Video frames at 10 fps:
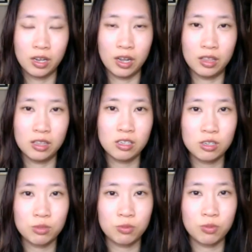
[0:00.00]
And this
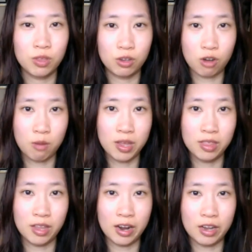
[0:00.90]
is the
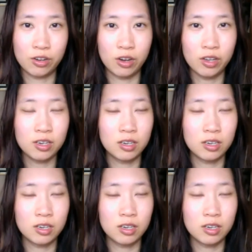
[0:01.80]
comment that I got